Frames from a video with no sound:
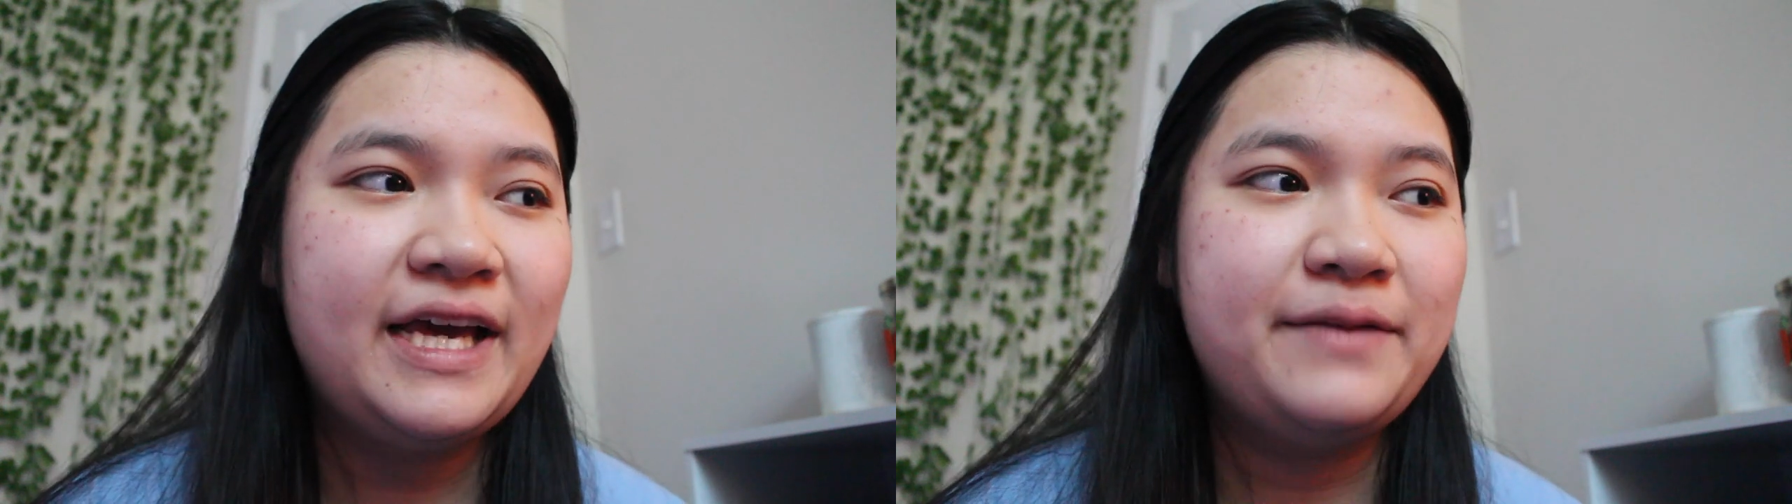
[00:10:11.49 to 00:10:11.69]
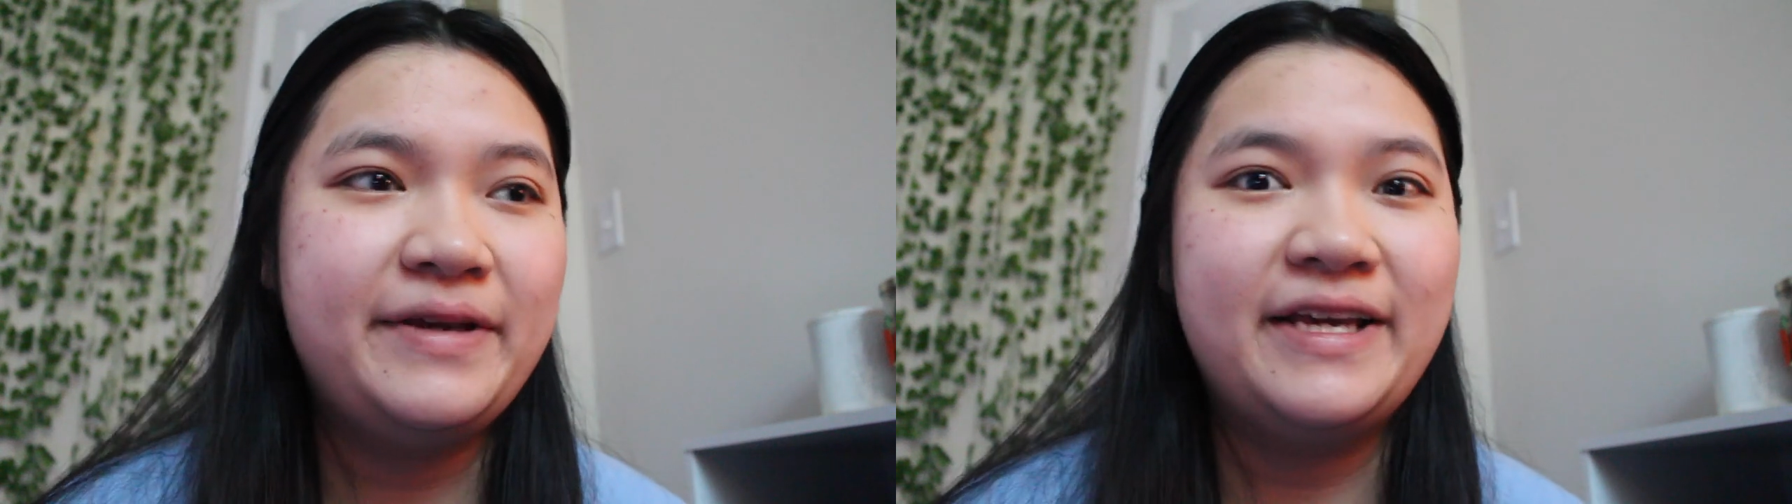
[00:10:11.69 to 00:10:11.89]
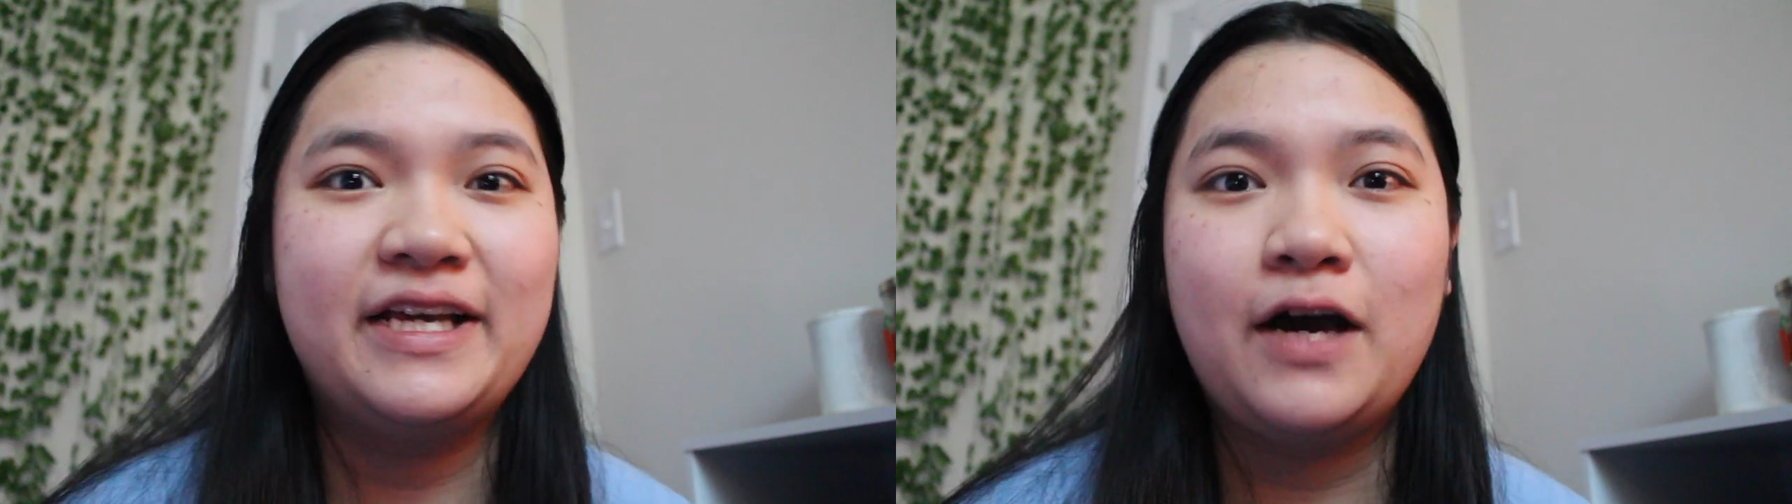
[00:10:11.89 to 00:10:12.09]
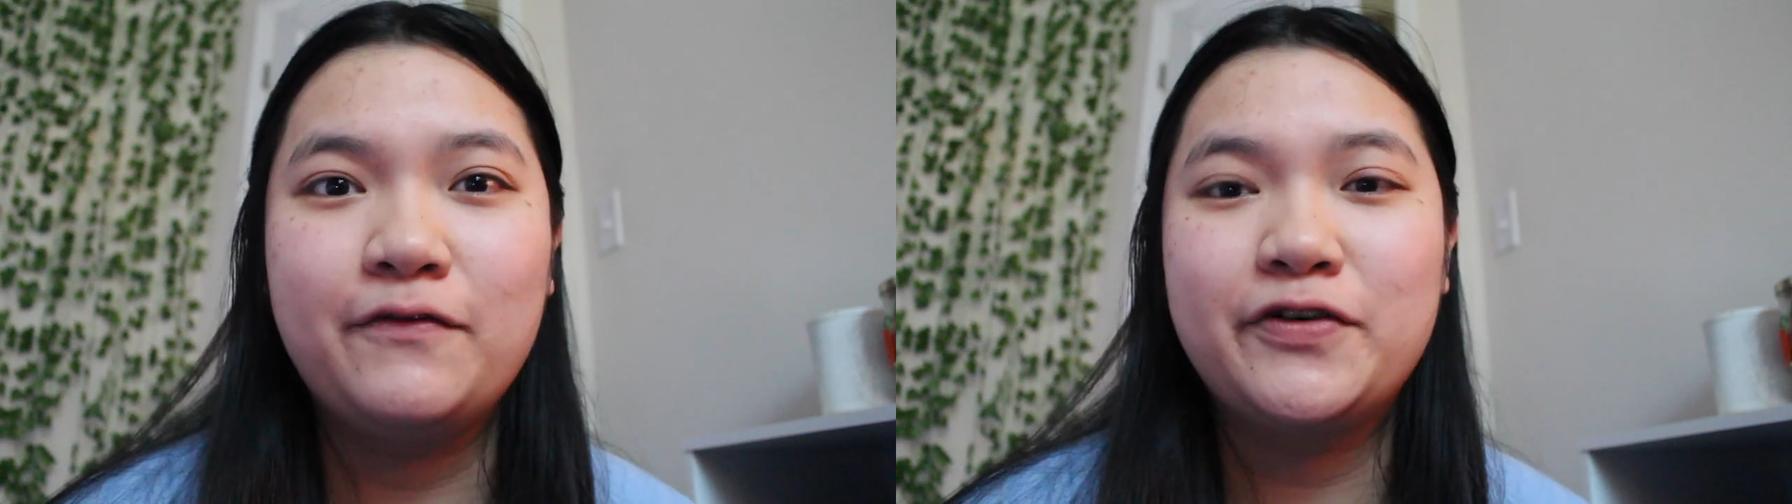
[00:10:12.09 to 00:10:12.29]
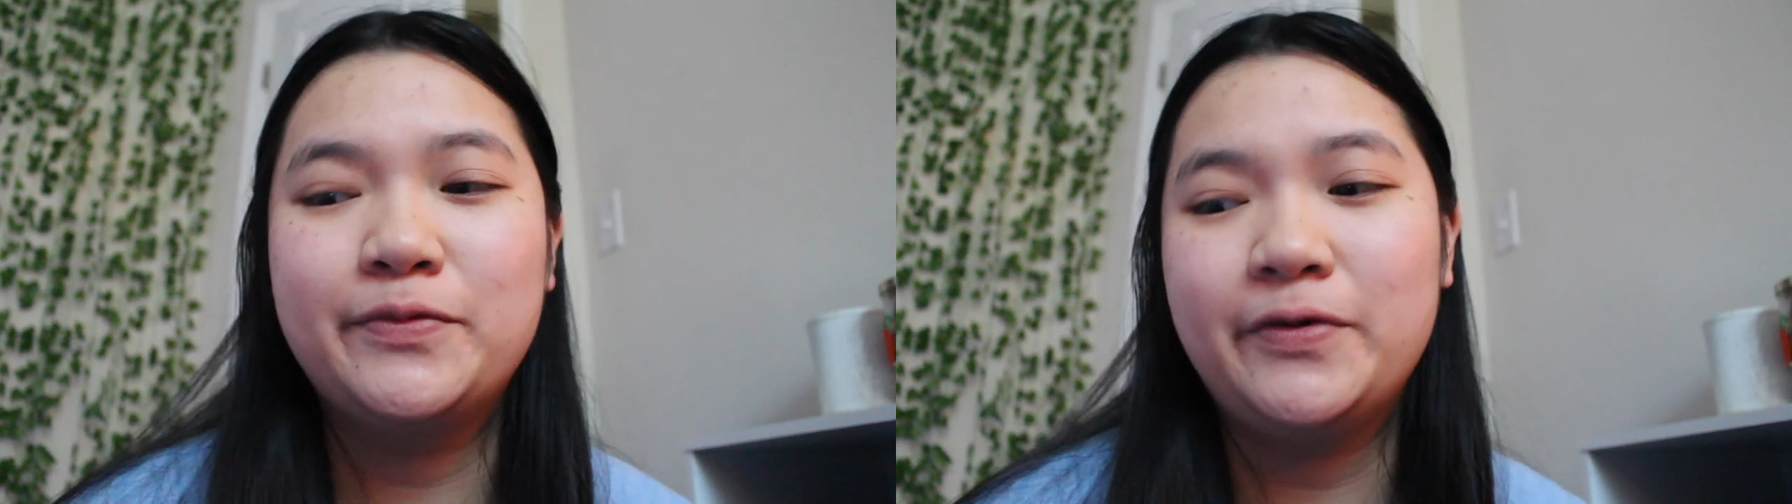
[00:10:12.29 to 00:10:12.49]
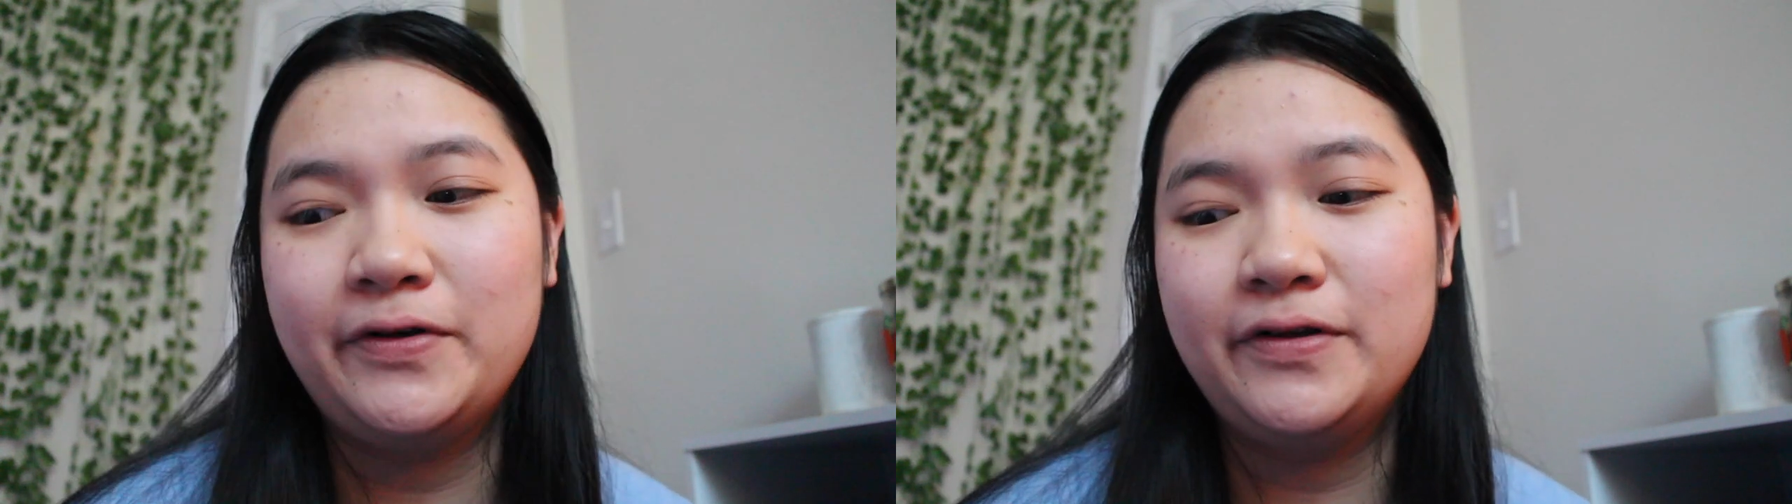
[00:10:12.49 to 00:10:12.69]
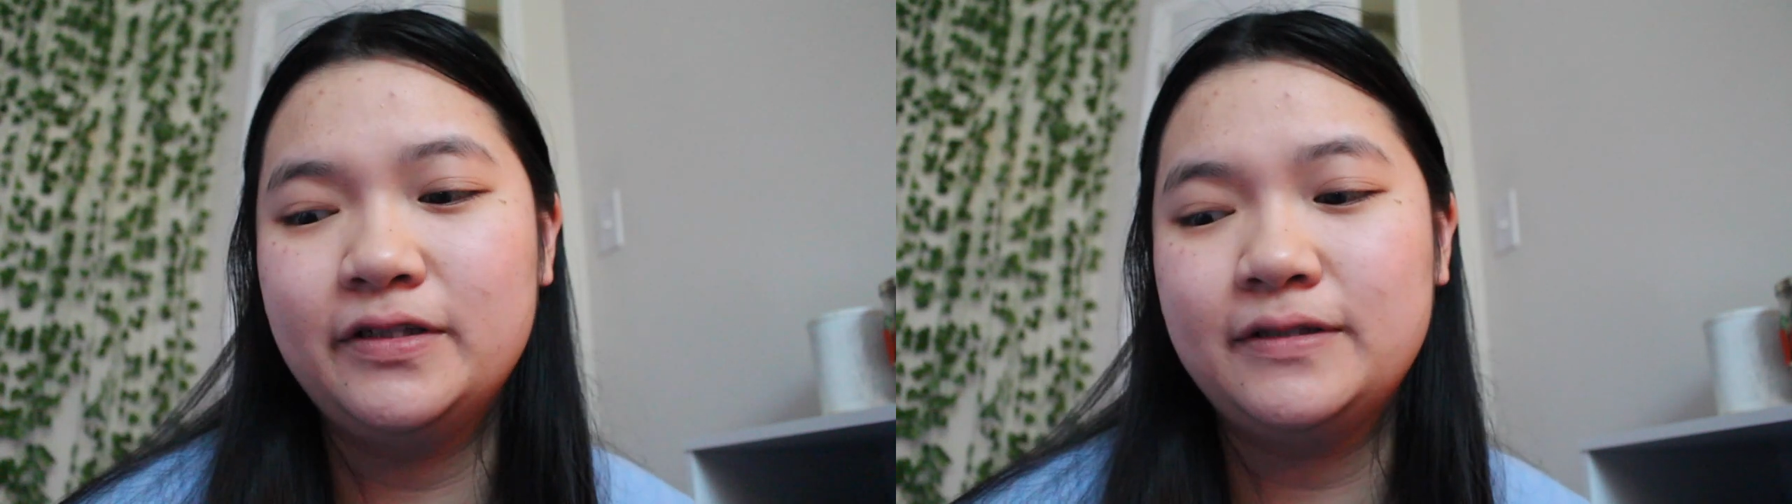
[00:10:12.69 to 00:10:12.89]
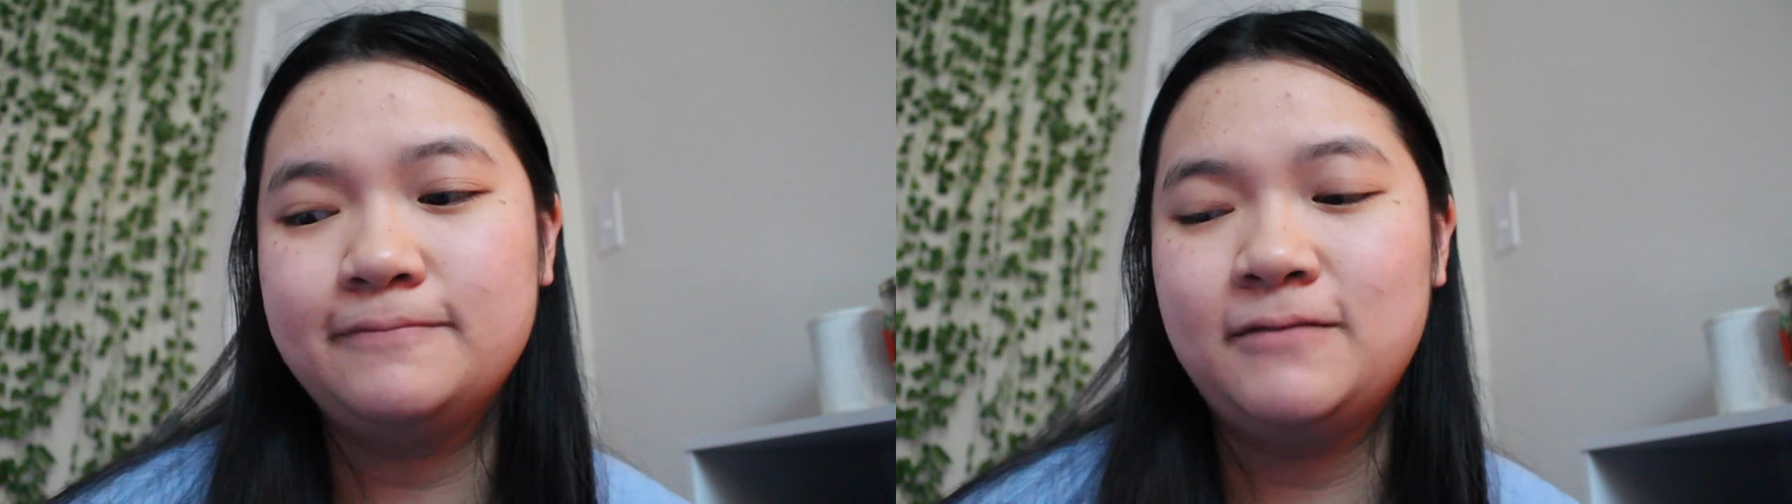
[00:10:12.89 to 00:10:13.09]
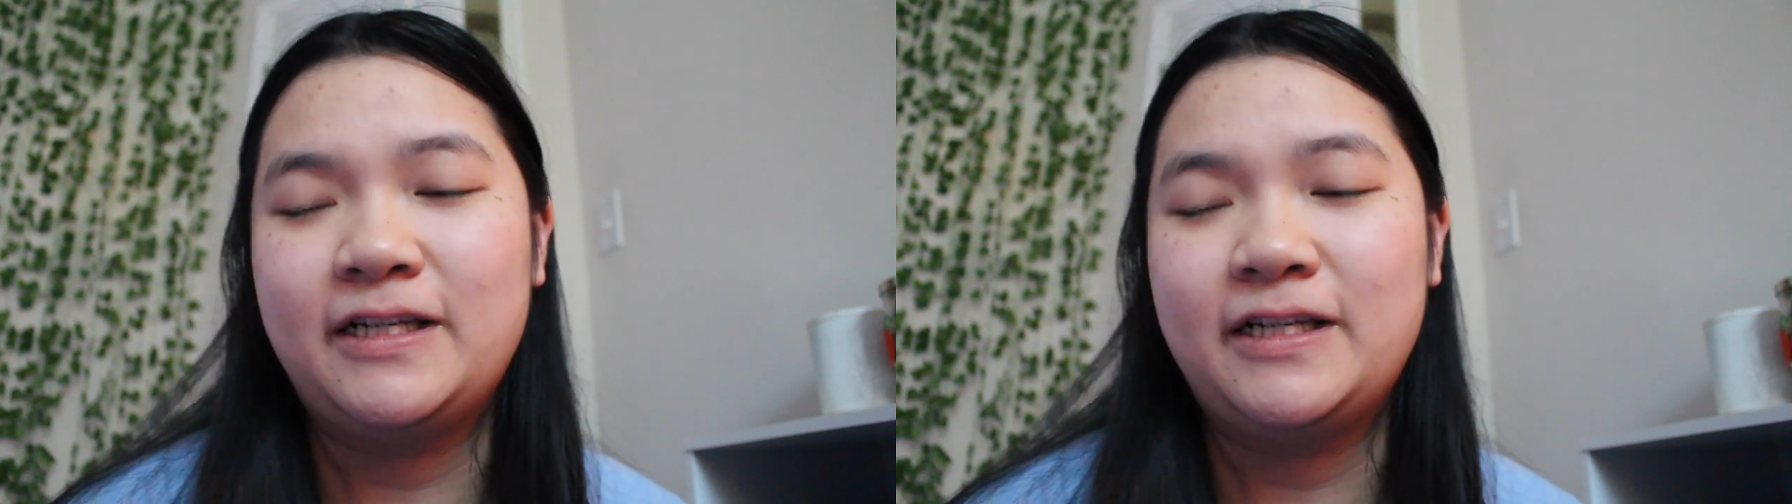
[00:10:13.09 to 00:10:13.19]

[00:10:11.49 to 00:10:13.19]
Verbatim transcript: and being comfortable